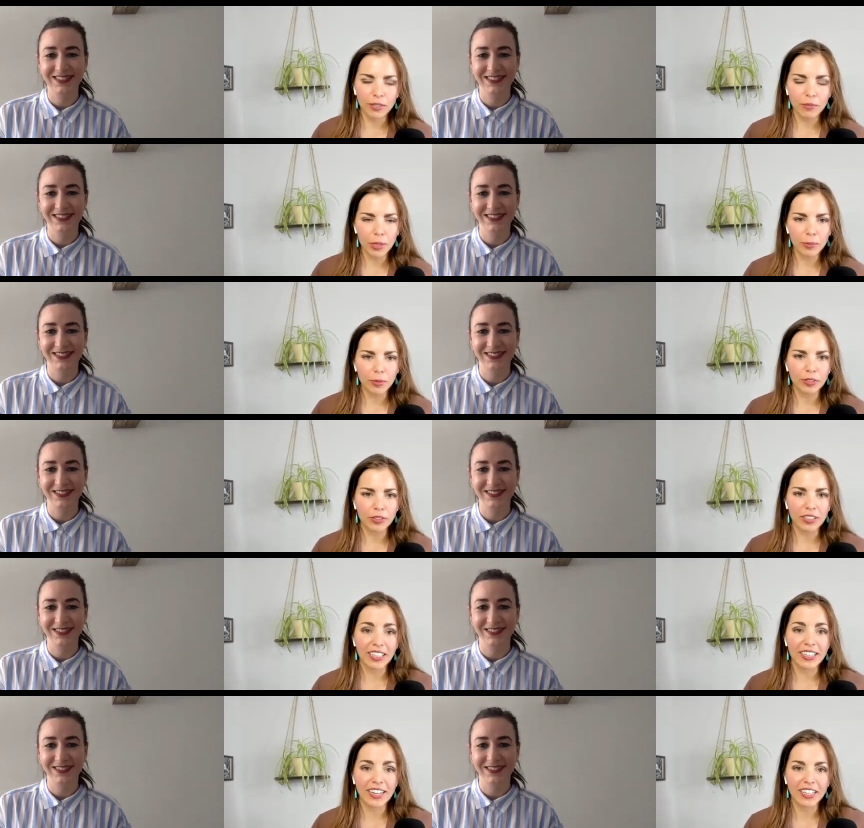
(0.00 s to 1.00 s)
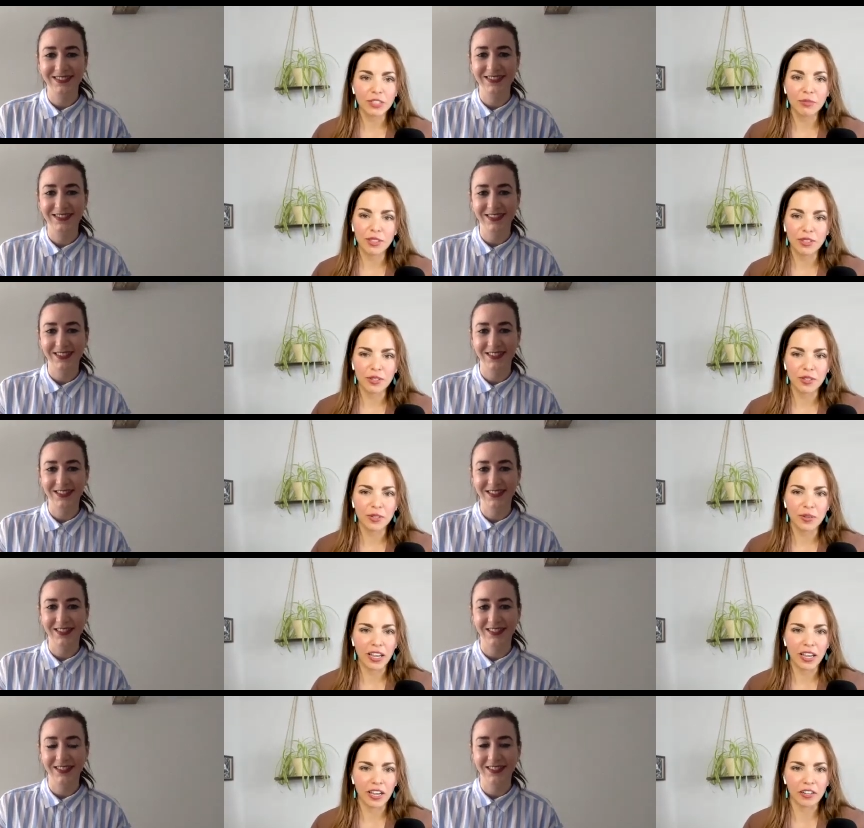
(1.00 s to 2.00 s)
Speaker 1: people connect with you
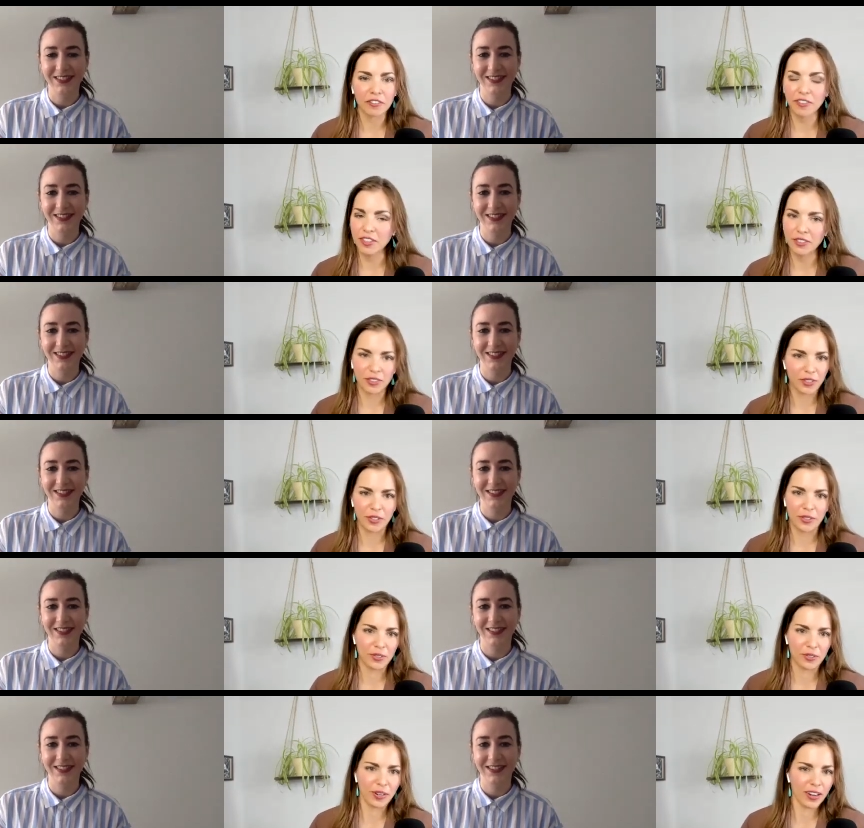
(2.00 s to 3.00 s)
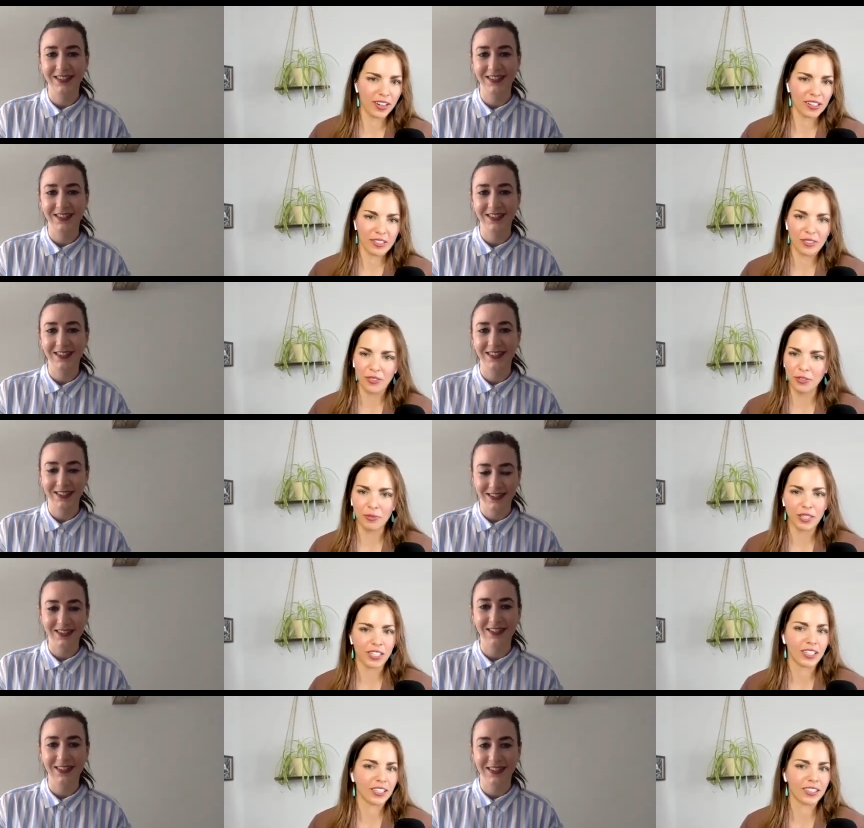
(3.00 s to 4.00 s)
and follow you on social
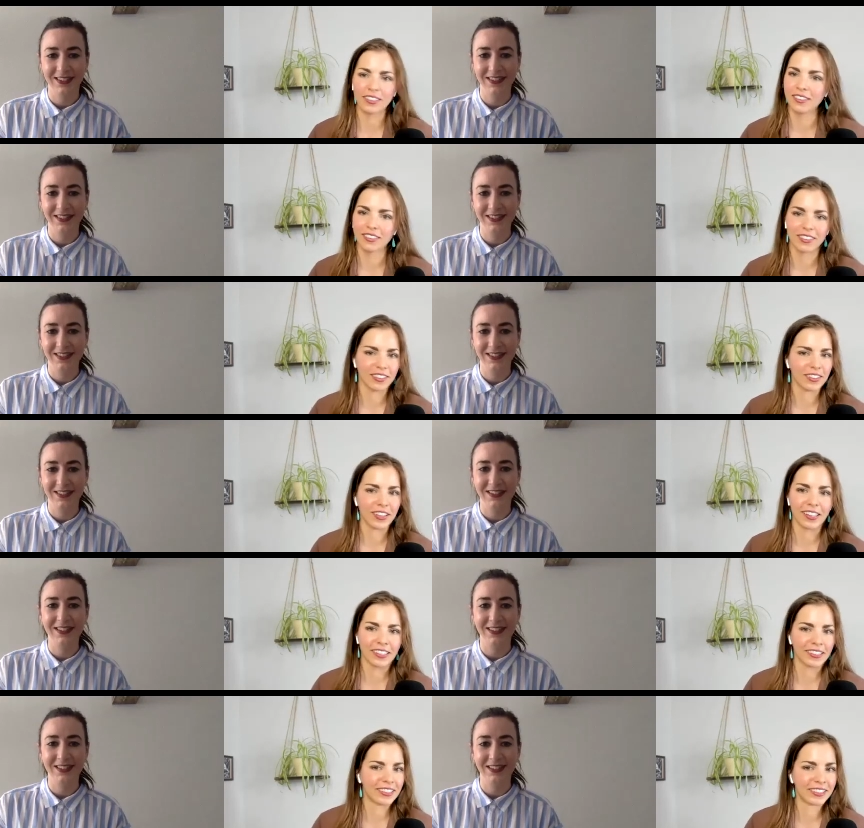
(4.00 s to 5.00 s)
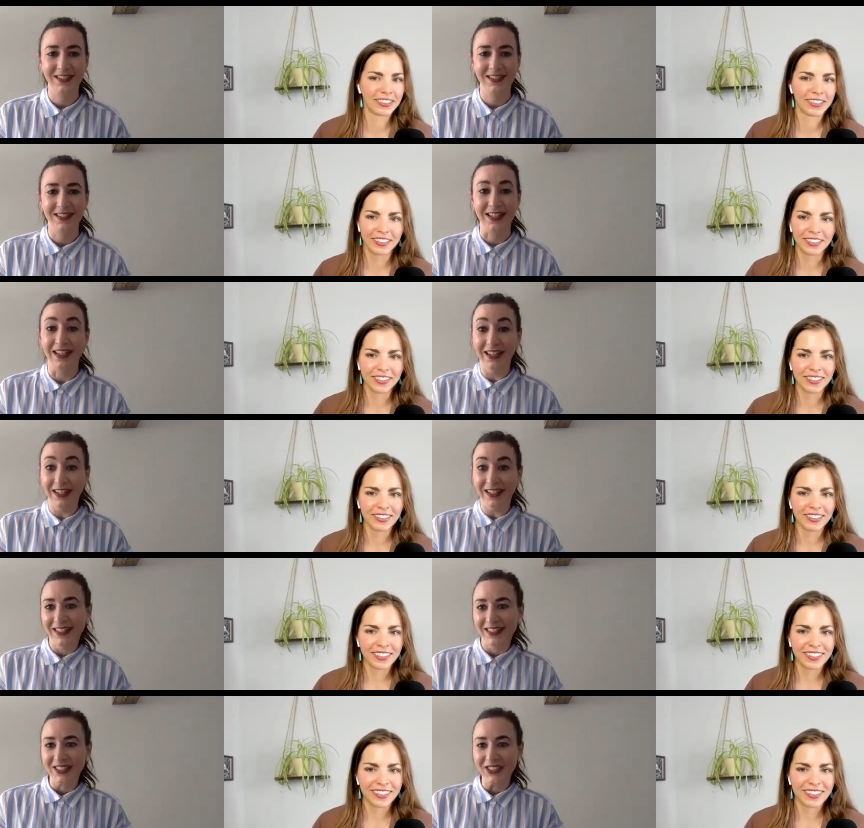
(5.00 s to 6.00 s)
media, online?
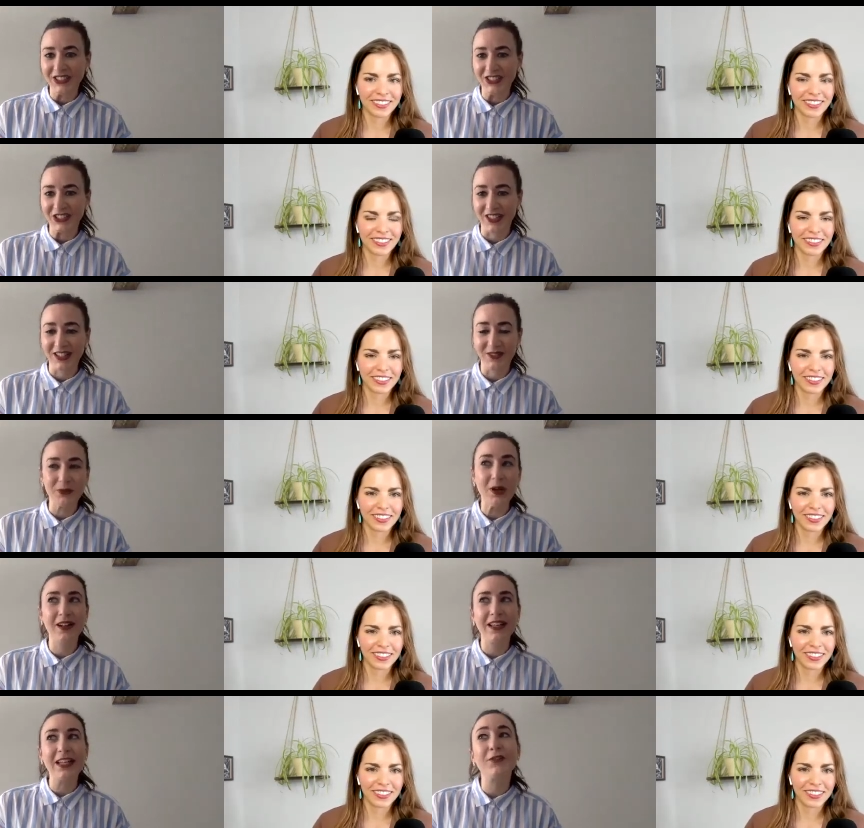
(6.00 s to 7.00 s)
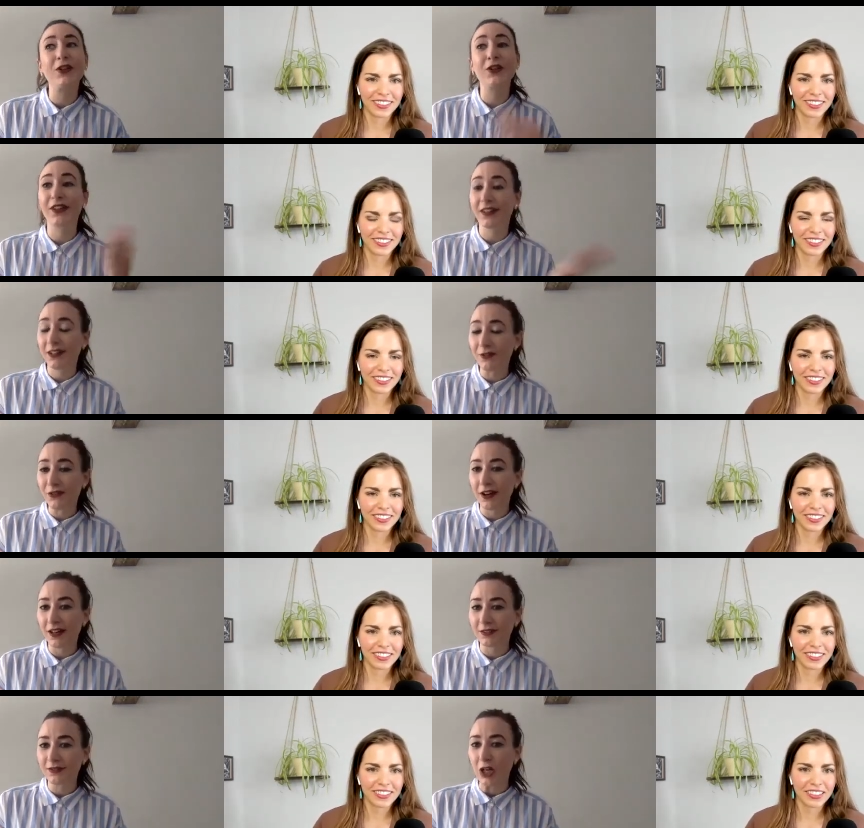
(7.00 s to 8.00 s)
Speaker 2: Sure. Well, if you're looking
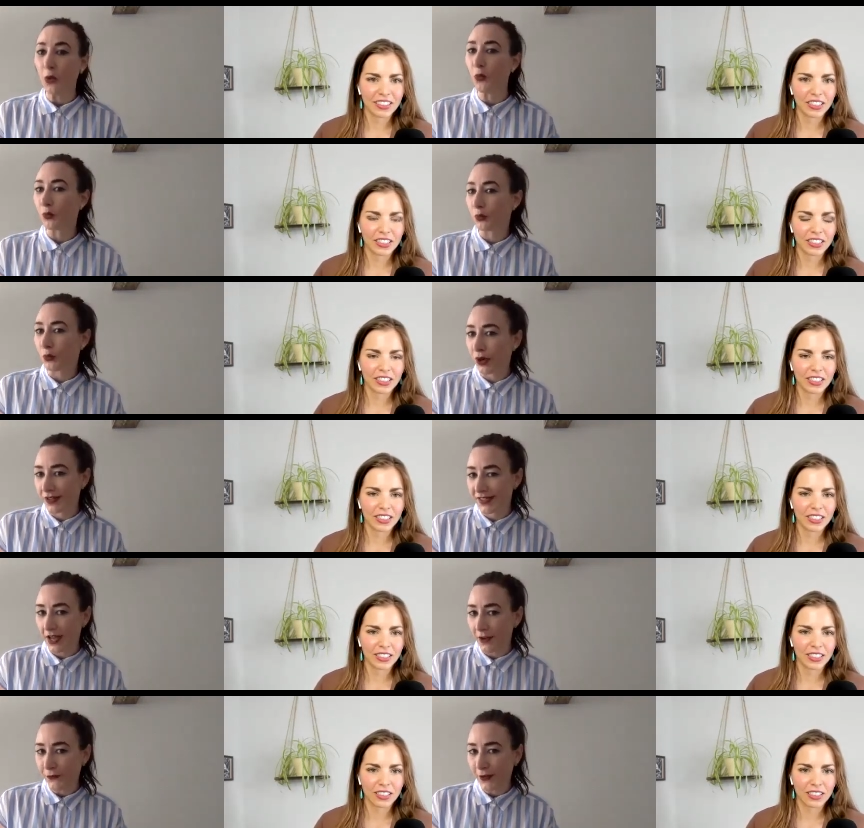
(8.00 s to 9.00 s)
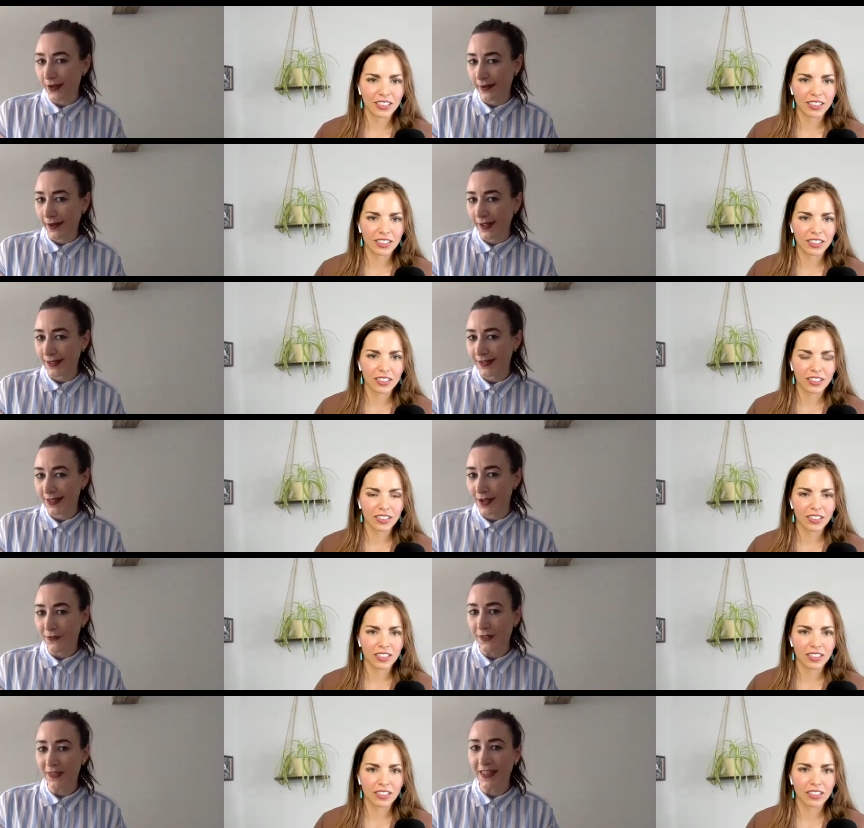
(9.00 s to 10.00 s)
for work stuff, for Acast stuff,
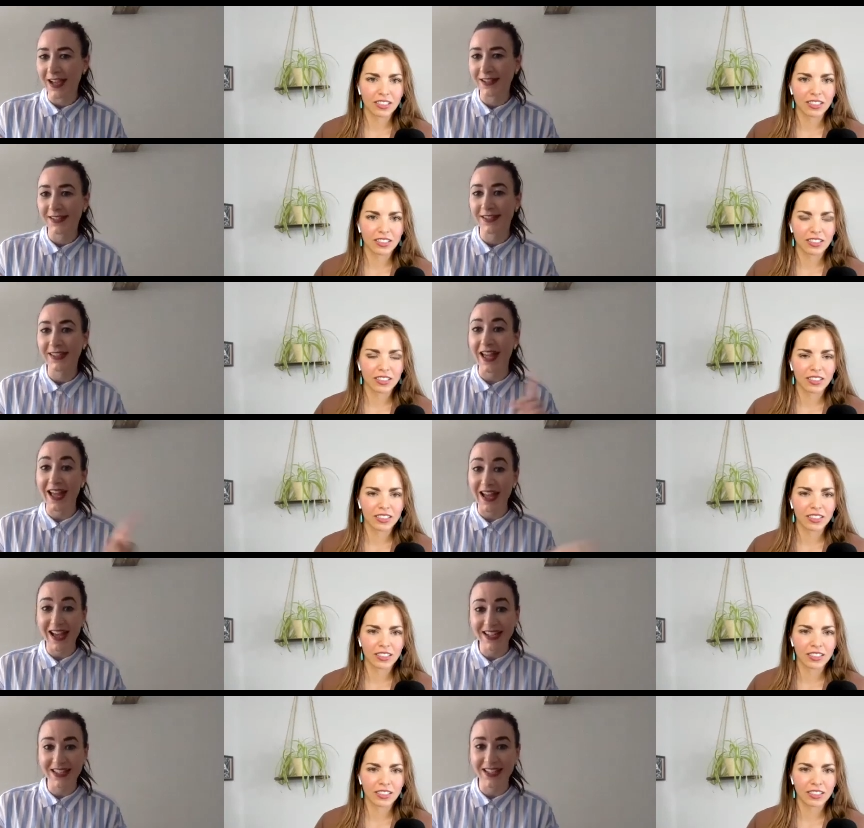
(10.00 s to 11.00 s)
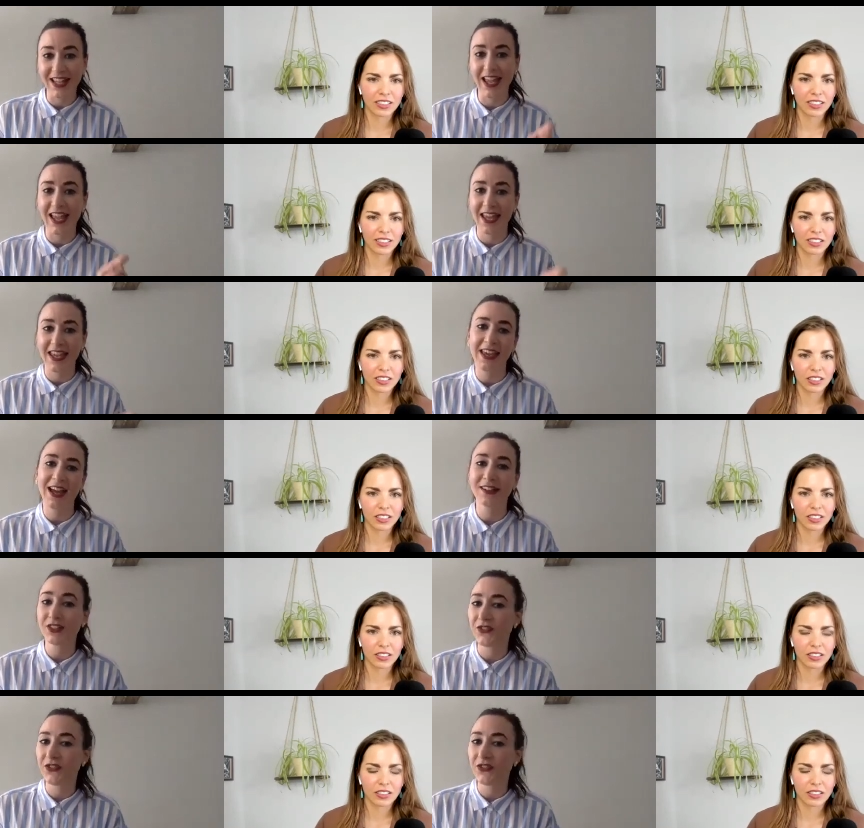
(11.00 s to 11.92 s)
that's at Acast for